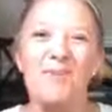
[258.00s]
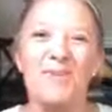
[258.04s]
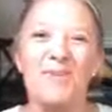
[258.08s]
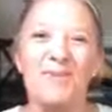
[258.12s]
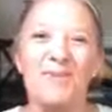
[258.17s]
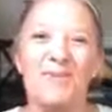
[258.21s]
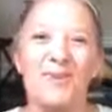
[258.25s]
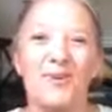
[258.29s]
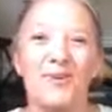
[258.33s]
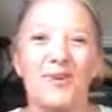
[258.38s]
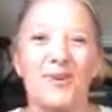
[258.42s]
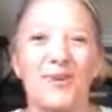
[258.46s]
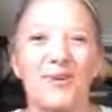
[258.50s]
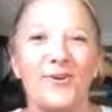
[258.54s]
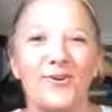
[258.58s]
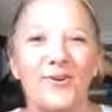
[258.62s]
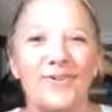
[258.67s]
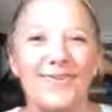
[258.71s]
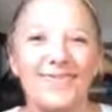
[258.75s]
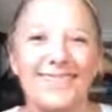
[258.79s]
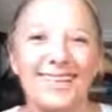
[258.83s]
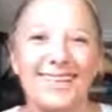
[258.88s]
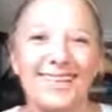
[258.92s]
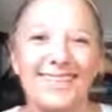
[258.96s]

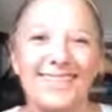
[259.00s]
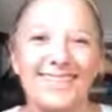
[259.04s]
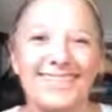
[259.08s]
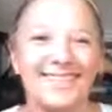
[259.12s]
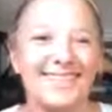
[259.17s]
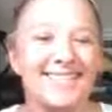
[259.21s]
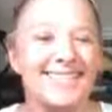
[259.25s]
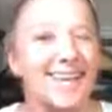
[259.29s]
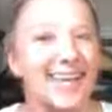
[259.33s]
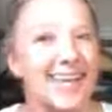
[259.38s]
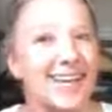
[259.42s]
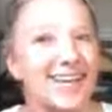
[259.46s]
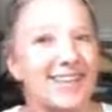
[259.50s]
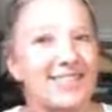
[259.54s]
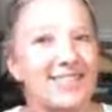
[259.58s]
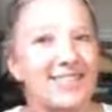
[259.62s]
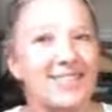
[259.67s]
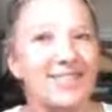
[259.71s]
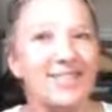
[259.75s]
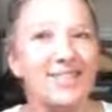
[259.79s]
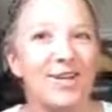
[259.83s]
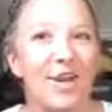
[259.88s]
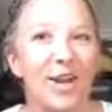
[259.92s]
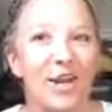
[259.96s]
So, thanks, because, yeah,
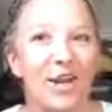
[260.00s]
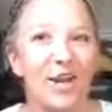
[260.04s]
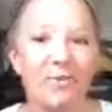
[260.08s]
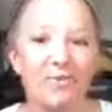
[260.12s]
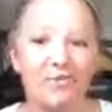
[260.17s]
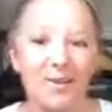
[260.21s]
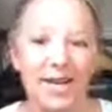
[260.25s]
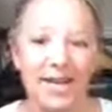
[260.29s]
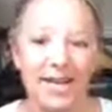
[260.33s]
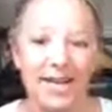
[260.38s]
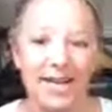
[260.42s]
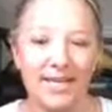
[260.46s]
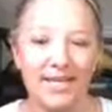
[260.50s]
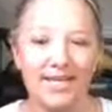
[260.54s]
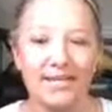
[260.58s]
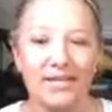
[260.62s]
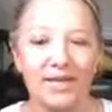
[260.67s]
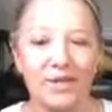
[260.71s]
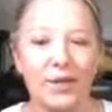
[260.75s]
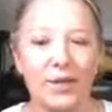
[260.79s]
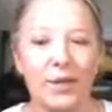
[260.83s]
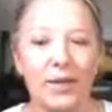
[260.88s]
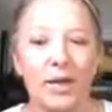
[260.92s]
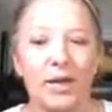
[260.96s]
it's heartbreaking. And
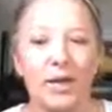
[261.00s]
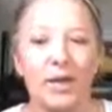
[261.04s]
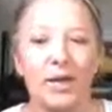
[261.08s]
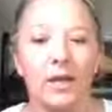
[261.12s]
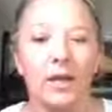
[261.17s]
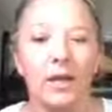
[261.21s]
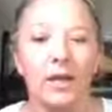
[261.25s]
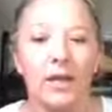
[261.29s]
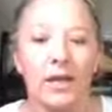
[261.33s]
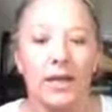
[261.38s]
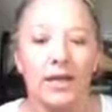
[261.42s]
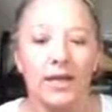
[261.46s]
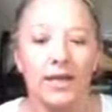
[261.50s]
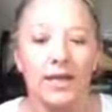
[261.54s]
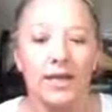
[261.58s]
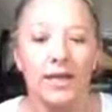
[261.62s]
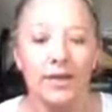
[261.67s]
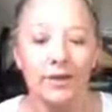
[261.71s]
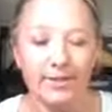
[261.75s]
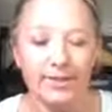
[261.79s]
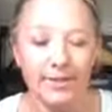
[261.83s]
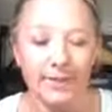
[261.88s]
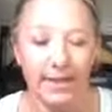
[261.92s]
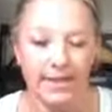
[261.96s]
so
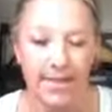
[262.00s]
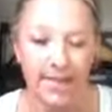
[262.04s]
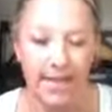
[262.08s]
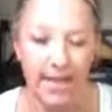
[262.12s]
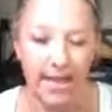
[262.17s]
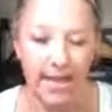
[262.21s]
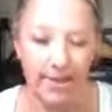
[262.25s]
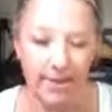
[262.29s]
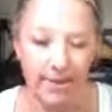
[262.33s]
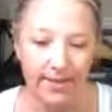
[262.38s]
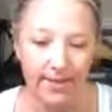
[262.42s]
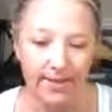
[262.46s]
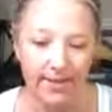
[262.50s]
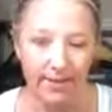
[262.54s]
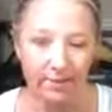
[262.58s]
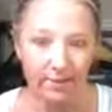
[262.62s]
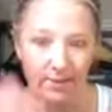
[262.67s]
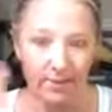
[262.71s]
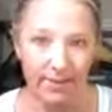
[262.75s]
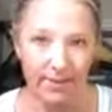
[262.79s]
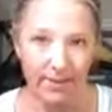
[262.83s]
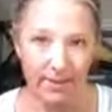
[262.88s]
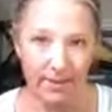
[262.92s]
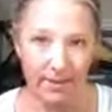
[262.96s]
here's the thing, and this is
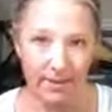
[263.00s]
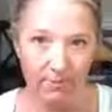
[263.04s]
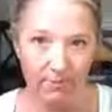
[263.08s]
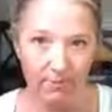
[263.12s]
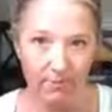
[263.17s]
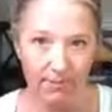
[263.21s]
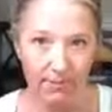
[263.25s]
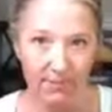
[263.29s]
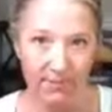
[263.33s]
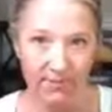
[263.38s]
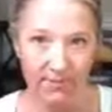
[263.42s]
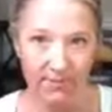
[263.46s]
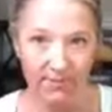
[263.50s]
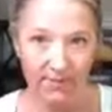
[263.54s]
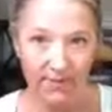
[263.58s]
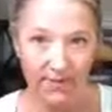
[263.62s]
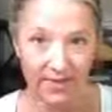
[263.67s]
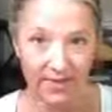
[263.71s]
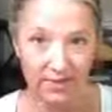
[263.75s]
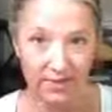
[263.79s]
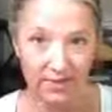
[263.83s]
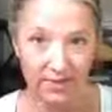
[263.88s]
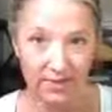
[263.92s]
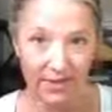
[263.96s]
why I'm putting this
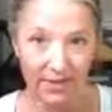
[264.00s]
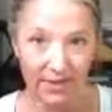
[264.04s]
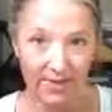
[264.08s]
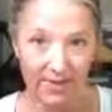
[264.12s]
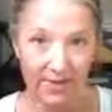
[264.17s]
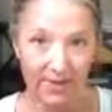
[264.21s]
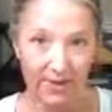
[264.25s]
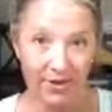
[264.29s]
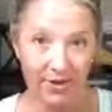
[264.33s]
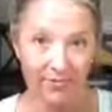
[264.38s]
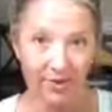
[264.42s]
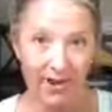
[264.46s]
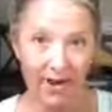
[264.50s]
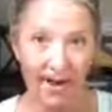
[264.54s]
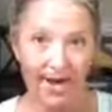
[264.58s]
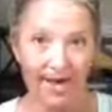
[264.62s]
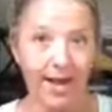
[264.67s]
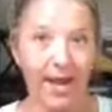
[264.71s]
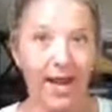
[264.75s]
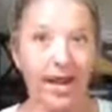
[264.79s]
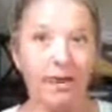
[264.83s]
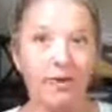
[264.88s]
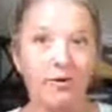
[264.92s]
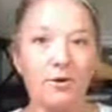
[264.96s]
Facebook Live out there right
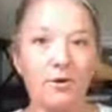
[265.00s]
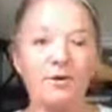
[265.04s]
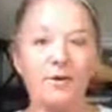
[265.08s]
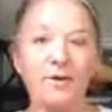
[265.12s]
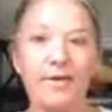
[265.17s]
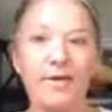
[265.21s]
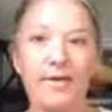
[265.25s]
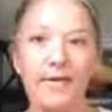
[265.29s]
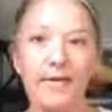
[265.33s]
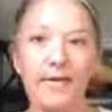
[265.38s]
now.